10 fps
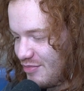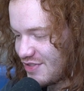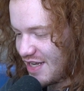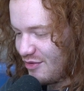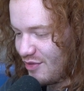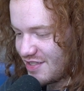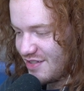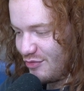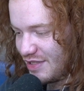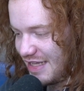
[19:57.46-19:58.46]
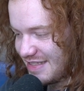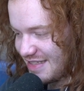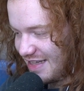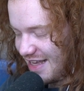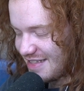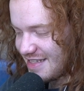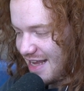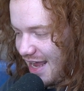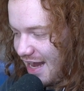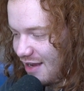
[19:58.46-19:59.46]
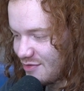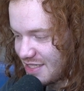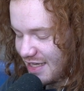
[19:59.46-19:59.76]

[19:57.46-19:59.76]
percent who wants to do it less and less. And I was